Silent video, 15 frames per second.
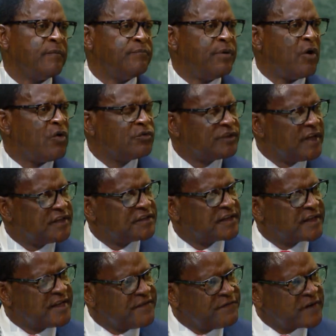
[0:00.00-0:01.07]
posing a
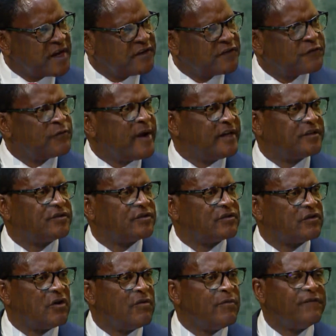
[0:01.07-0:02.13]
significant threat to
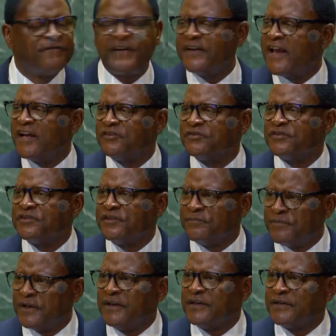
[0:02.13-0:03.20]
global financial
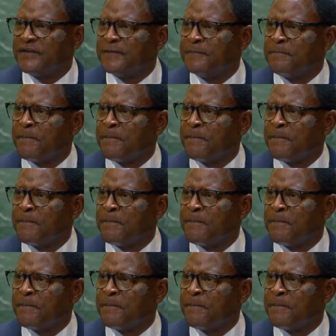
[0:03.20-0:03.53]
stability.